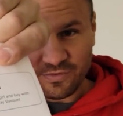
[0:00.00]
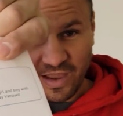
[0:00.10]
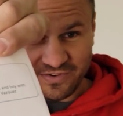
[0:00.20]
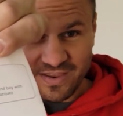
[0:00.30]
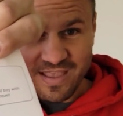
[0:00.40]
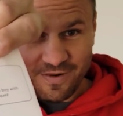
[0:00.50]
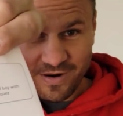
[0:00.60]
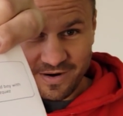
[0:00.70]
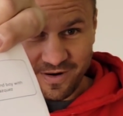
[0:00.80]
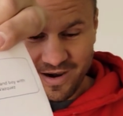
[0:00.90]
I said that
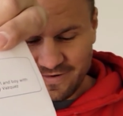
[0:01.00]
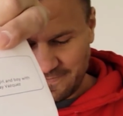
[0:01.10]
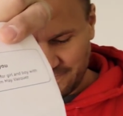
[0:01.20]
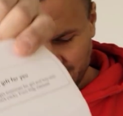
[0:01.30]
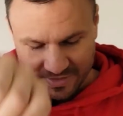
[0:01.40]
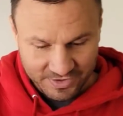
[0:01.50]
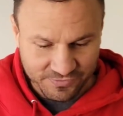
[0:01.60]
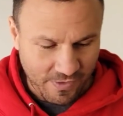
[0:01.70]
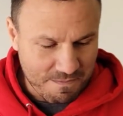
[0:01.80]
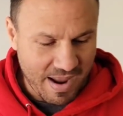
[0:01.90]
May. right, right?
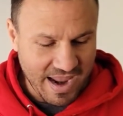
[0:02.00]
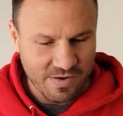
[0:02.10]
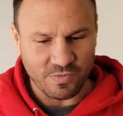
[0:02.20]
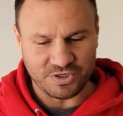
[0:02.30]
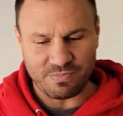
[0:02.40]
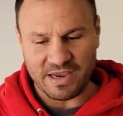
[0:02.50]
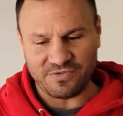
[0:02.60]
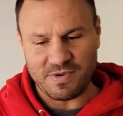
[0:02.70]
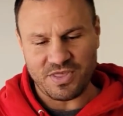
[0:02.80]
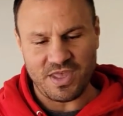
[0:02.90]
This from yes. May, which
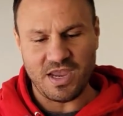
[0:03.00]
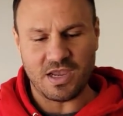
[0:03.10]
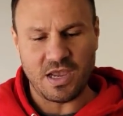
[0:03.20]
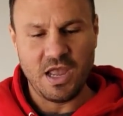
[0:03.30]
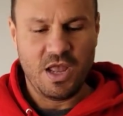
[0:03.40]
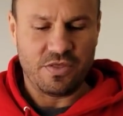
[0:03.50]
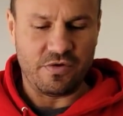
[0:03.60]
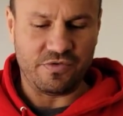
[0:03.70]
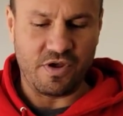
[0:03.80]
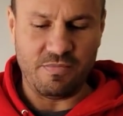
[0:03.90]
makes me think
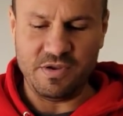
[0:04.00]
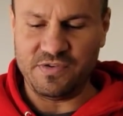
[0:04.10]
there's going to be